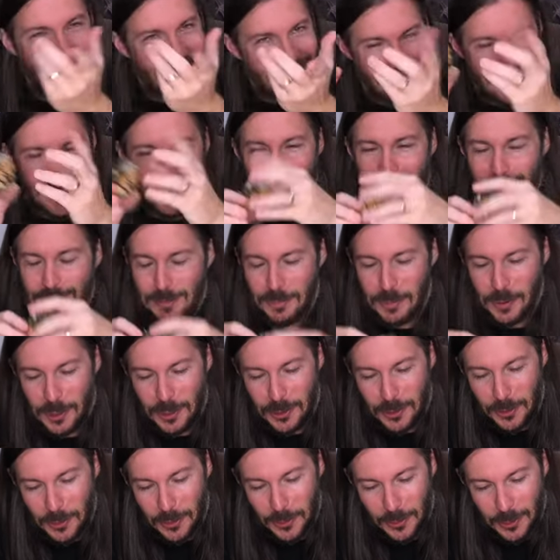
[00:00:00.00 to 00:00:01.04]
This is pretty
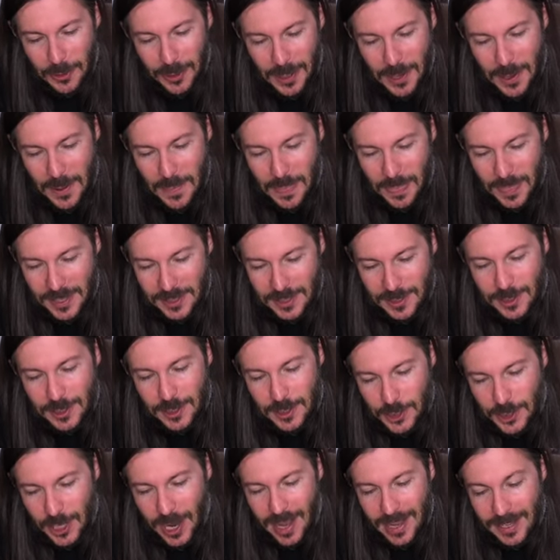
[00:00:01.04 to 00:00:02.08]
cool. This is the
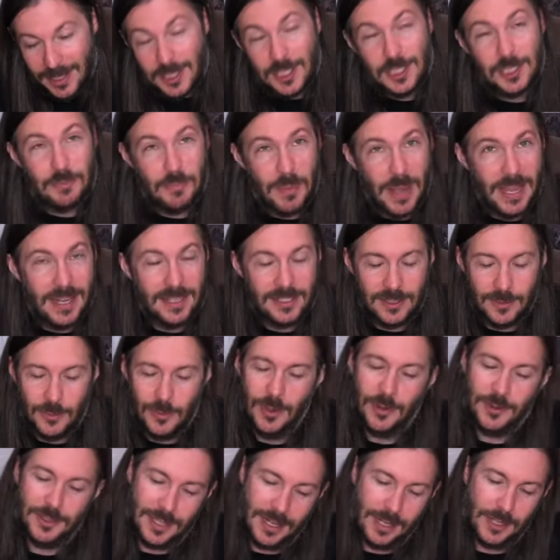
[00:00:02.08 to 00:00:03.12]
giant space,
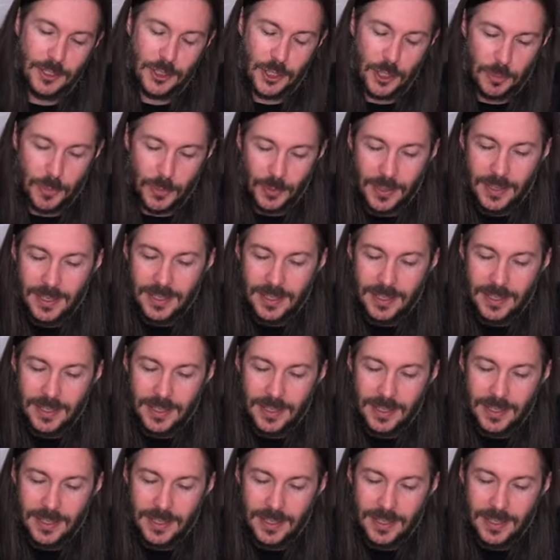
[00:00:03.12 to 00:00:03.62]
well, it's not a gerbil.